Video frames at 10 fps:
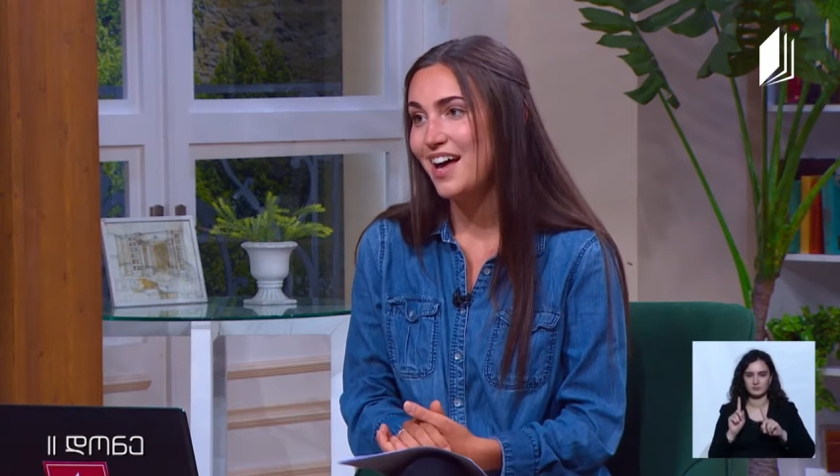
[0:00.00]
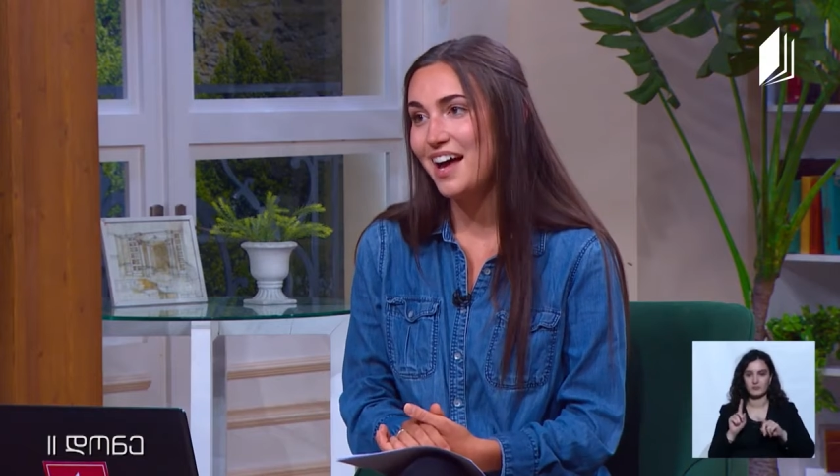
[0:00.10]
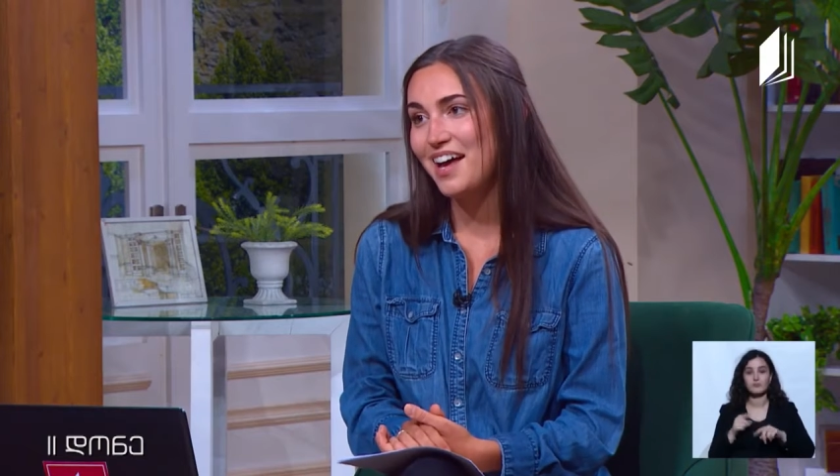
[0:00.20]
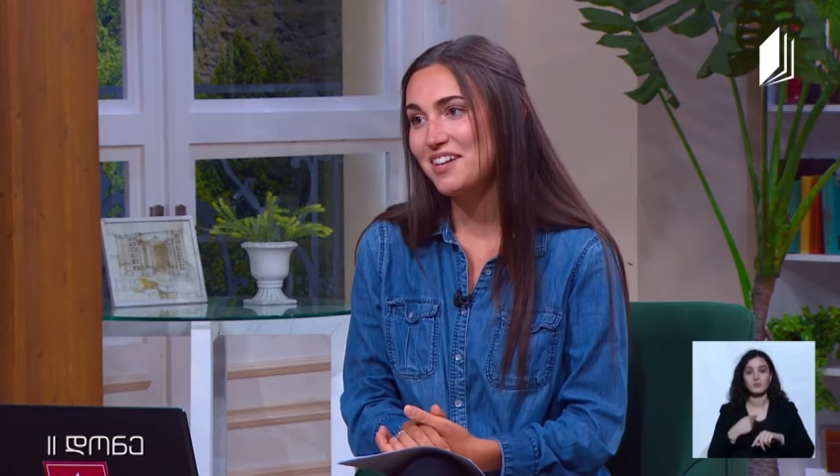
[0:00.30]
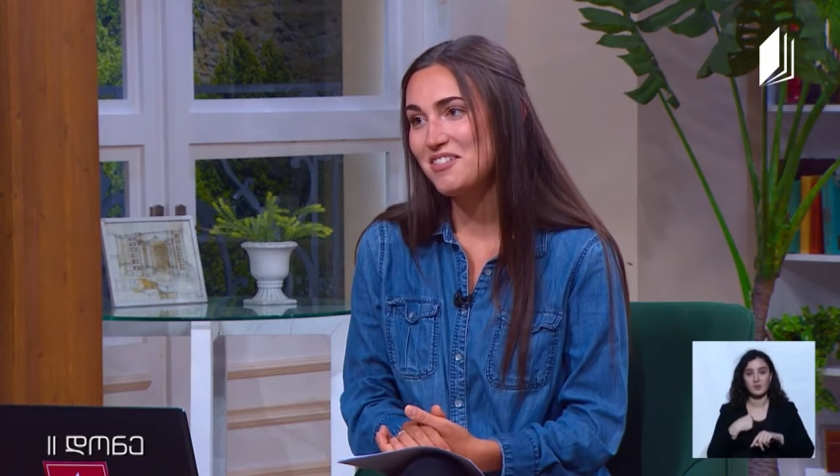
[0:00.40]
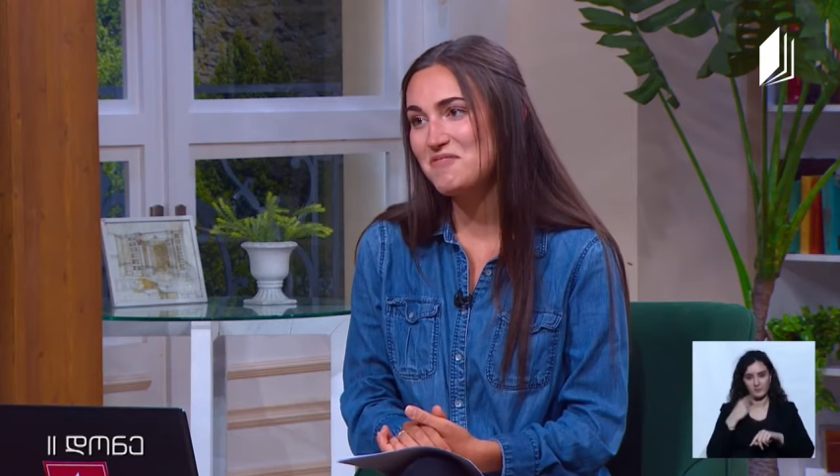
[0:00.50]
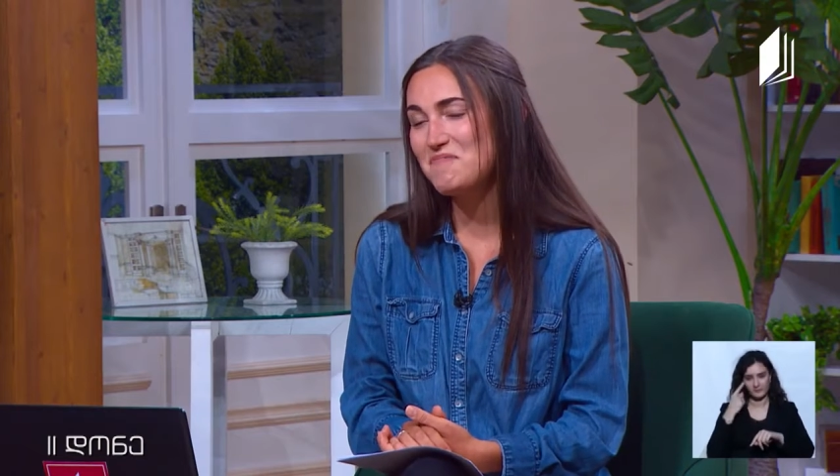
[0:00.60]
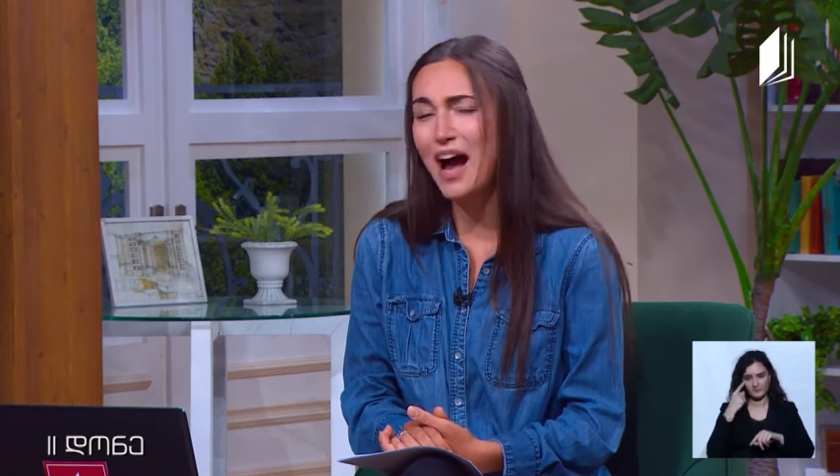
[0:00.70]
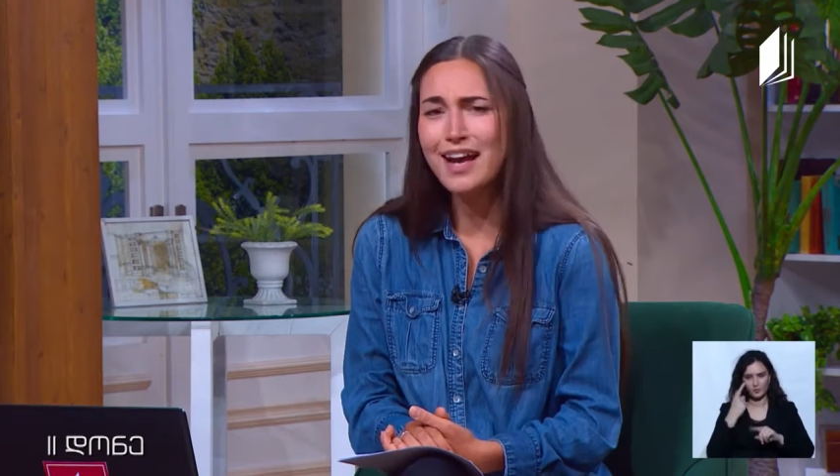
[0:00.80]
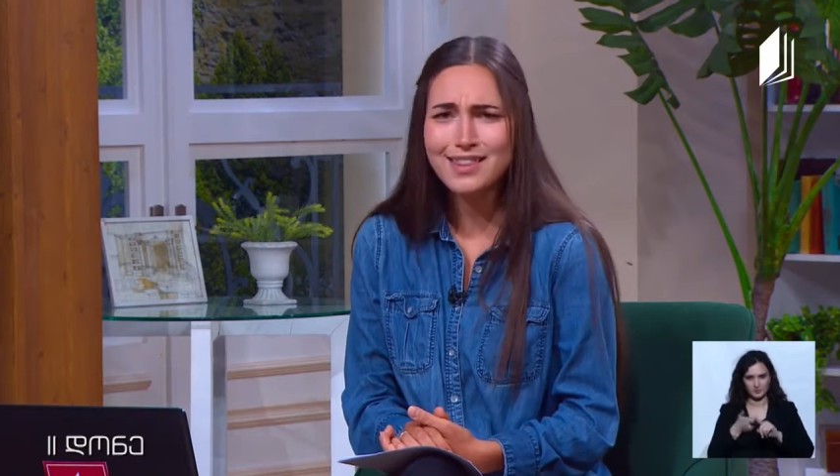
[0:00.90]
And
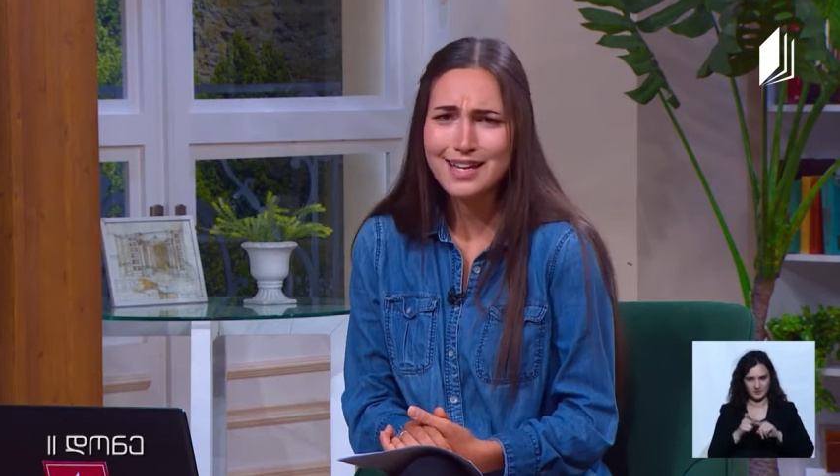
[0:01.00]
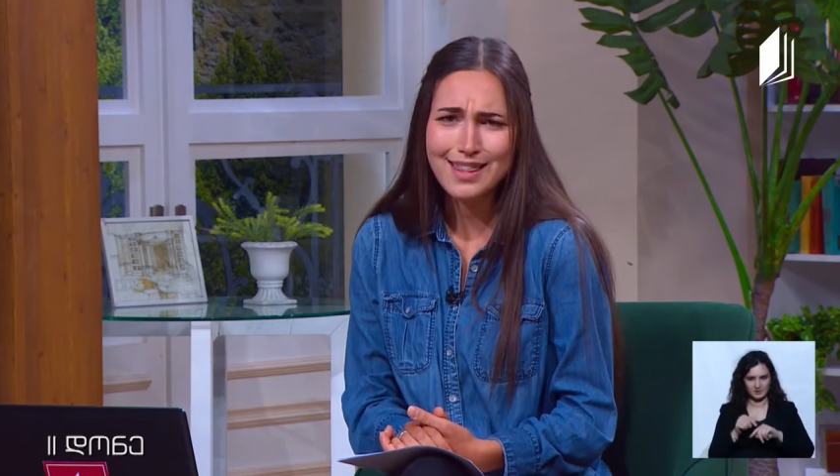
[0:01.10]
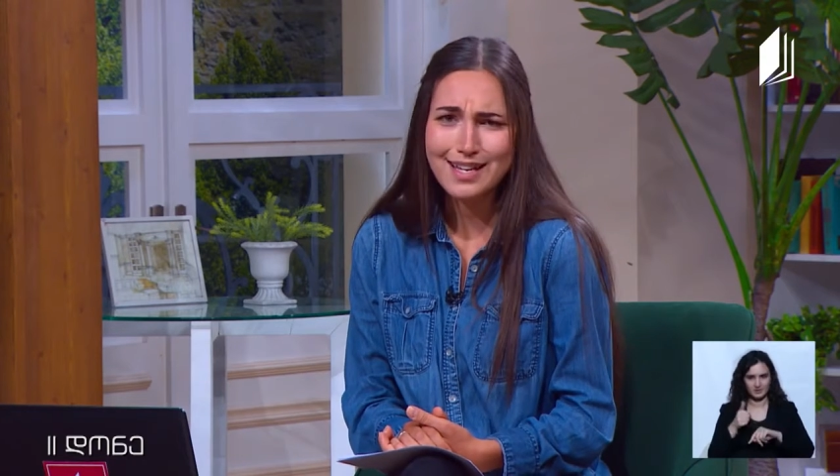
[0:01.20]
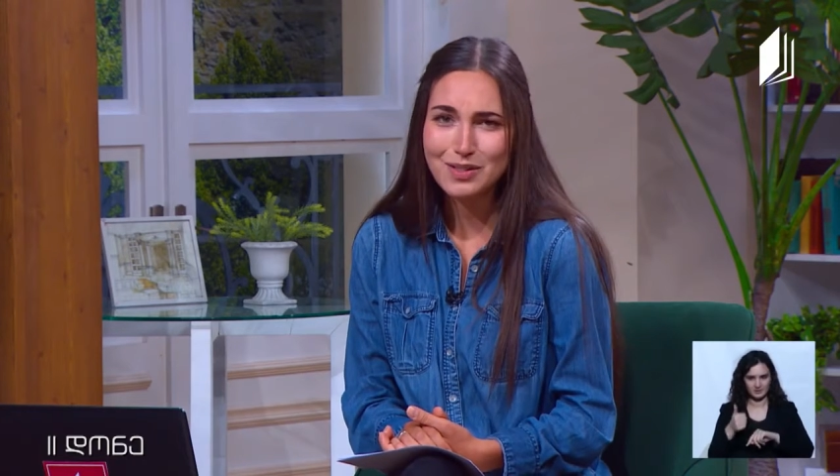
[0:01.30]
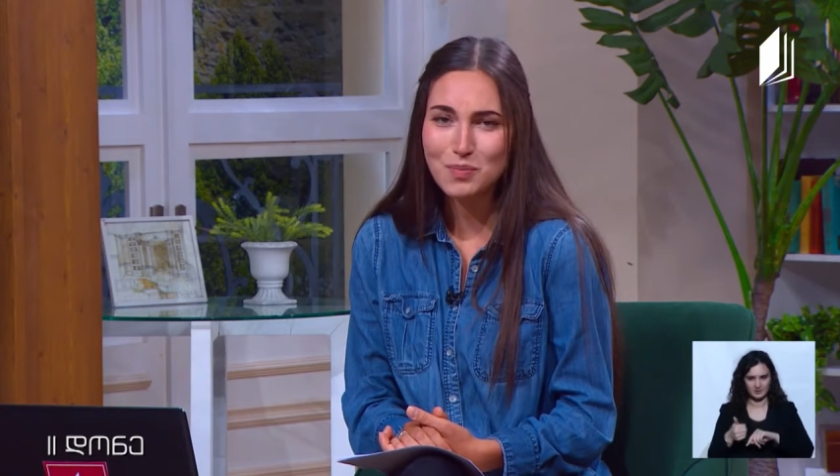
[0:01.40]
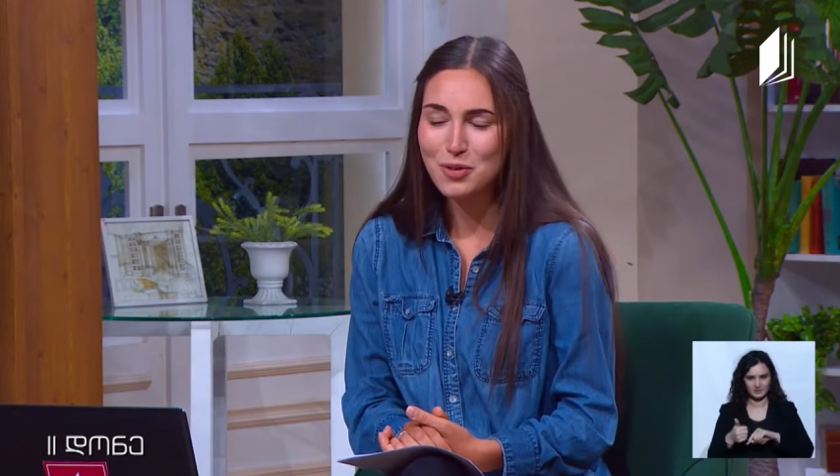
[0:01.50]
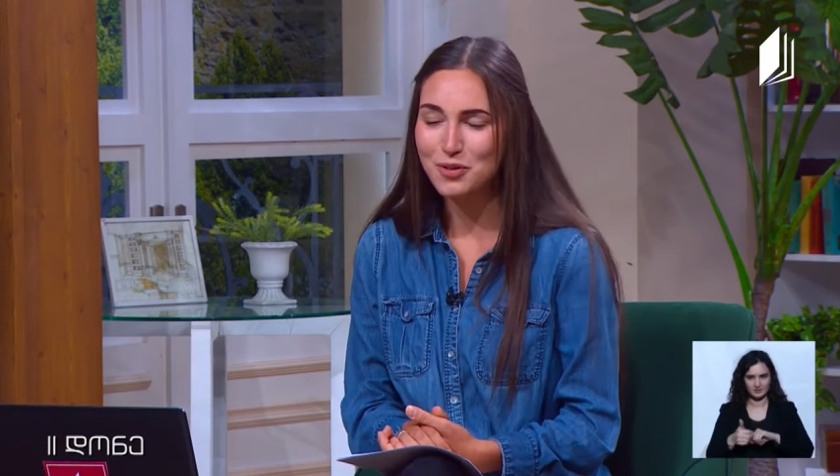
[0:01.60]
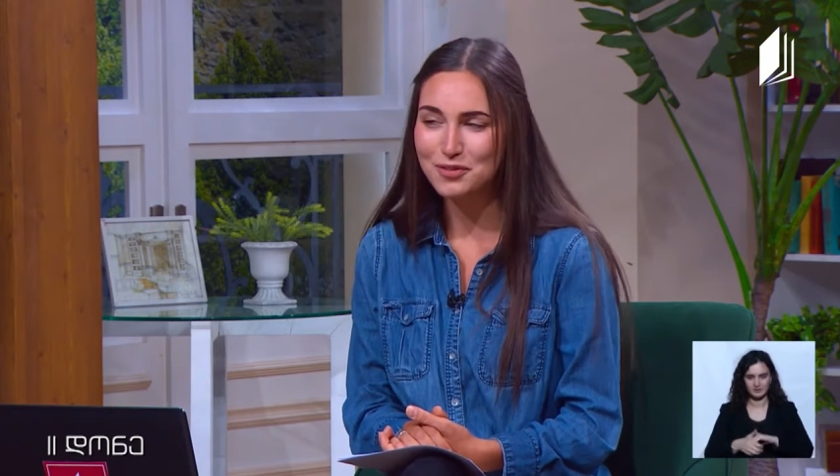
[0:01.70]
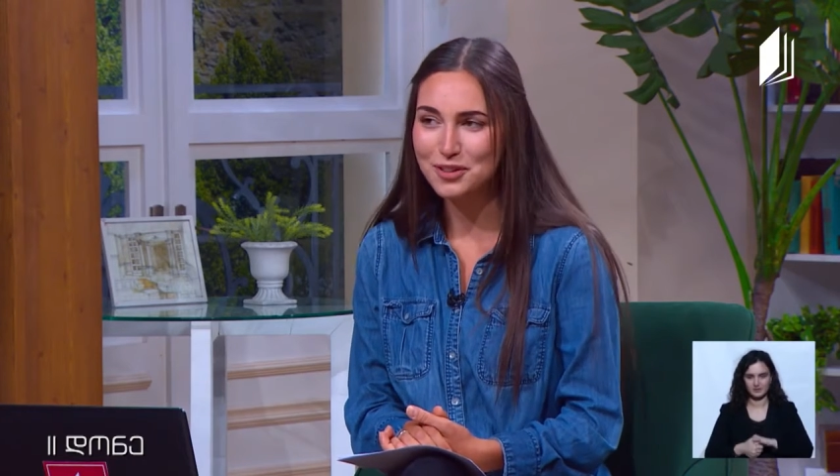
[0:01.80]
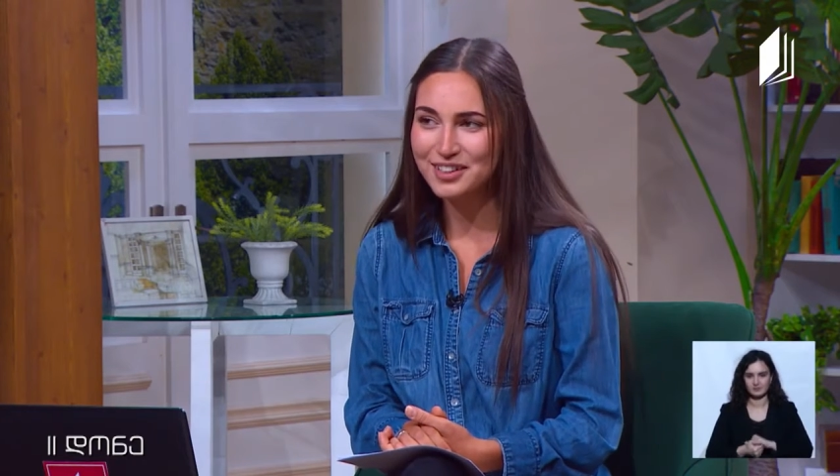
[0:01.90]
I think that's
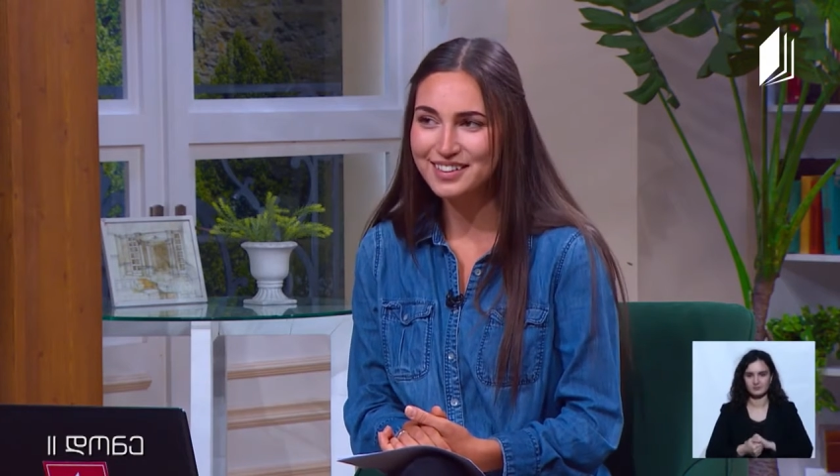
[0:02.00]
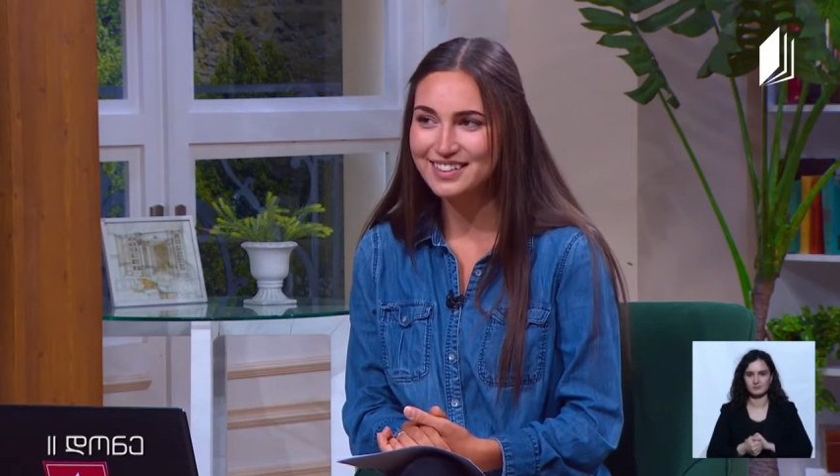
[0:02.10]
beautiful.